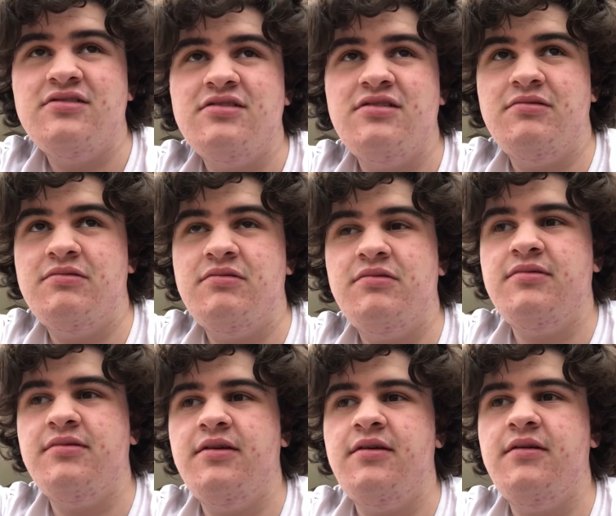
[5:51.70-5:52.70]

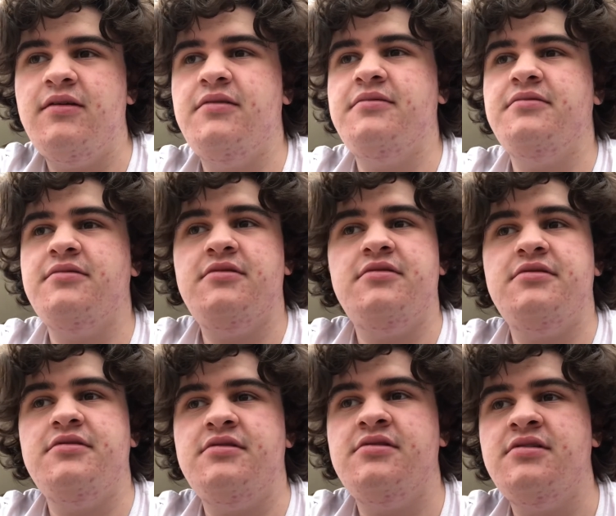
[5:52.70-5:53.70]

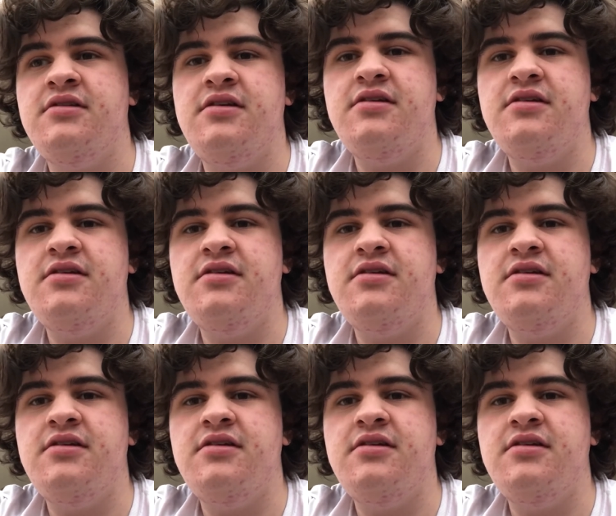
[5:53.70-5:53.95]
(silence)